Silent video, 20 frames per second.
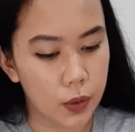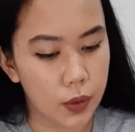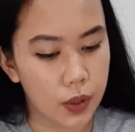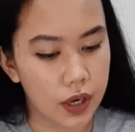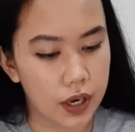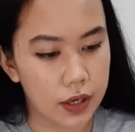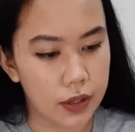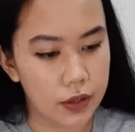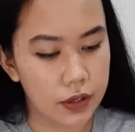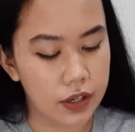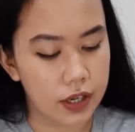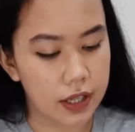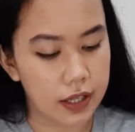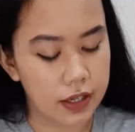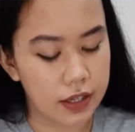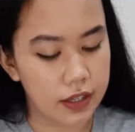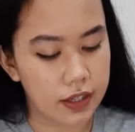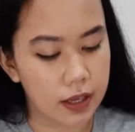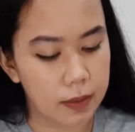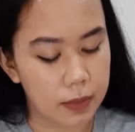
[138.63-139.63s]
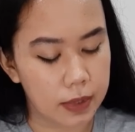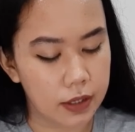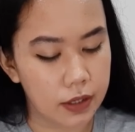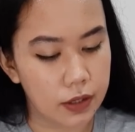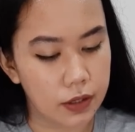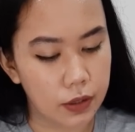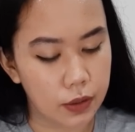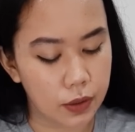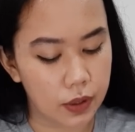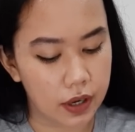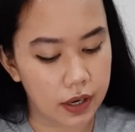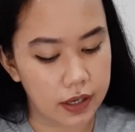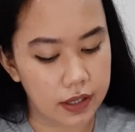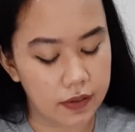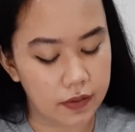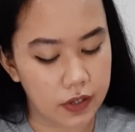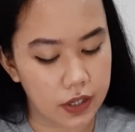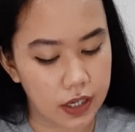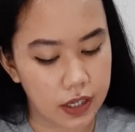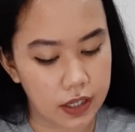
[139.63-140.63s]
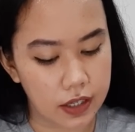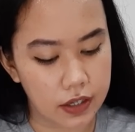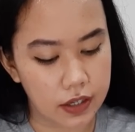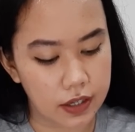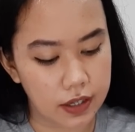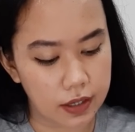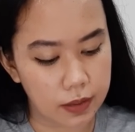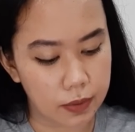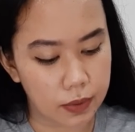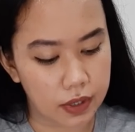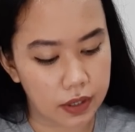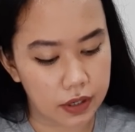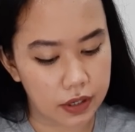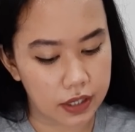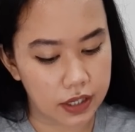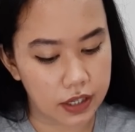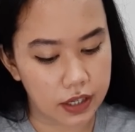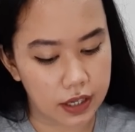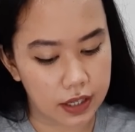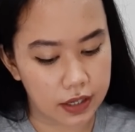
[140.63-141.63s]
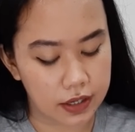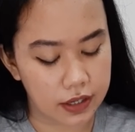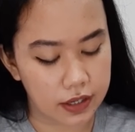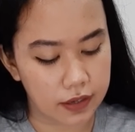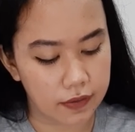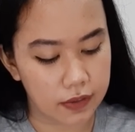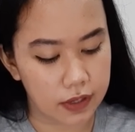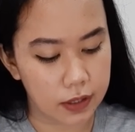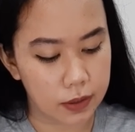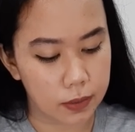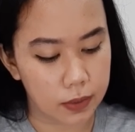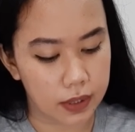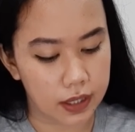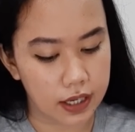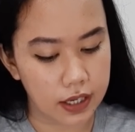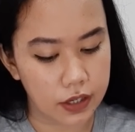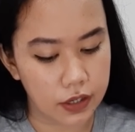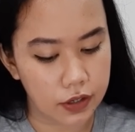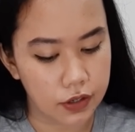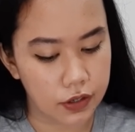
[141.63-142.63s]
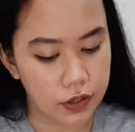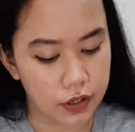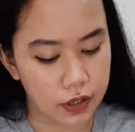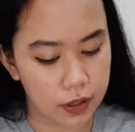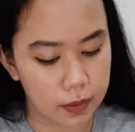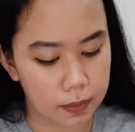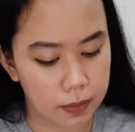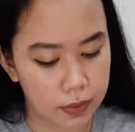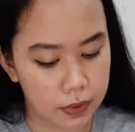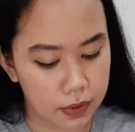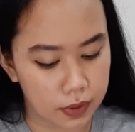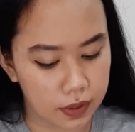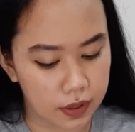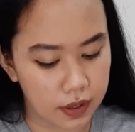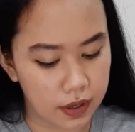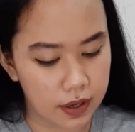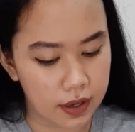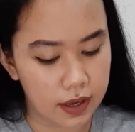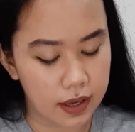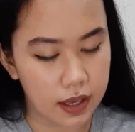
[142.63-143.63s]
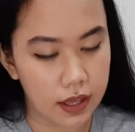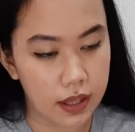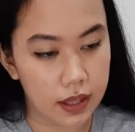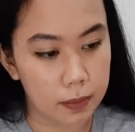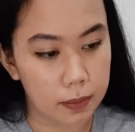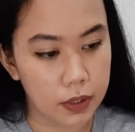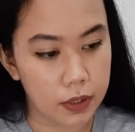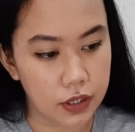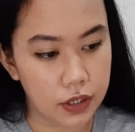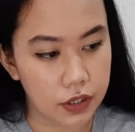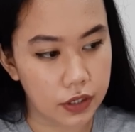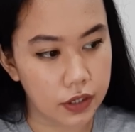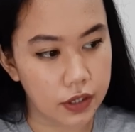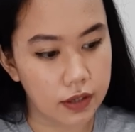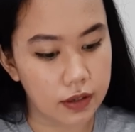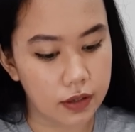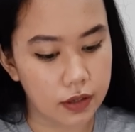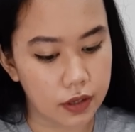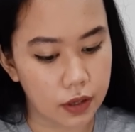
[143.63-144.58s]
Two cards of challenges. That means two cards of challenges. What are the challenges of this relationship? The Magician.